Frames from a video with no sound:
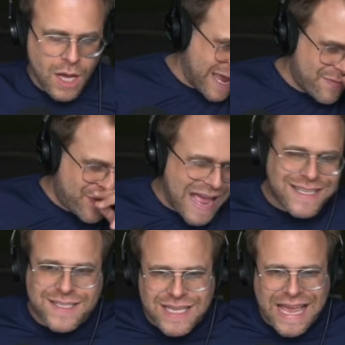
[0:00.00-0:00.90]
And
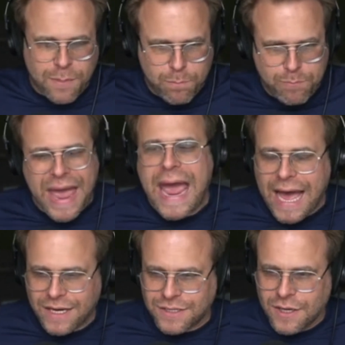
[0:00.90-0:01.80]
that's like
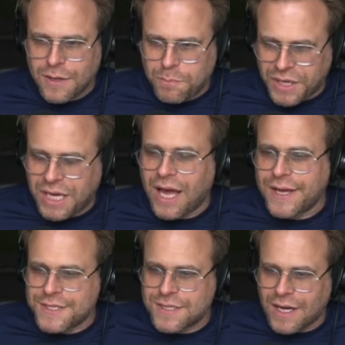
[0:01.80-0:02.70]
bad,
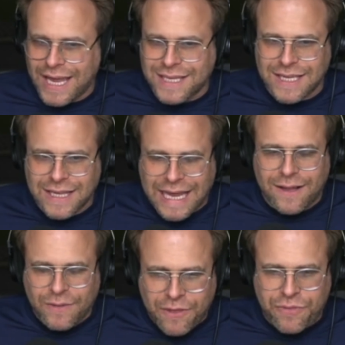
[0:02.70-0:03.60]
because it's
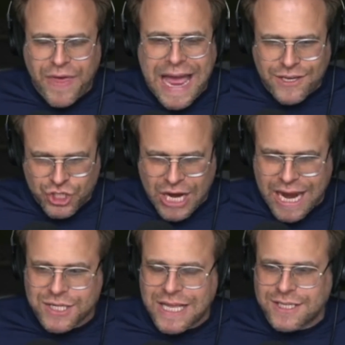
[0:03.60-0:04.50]
like that change,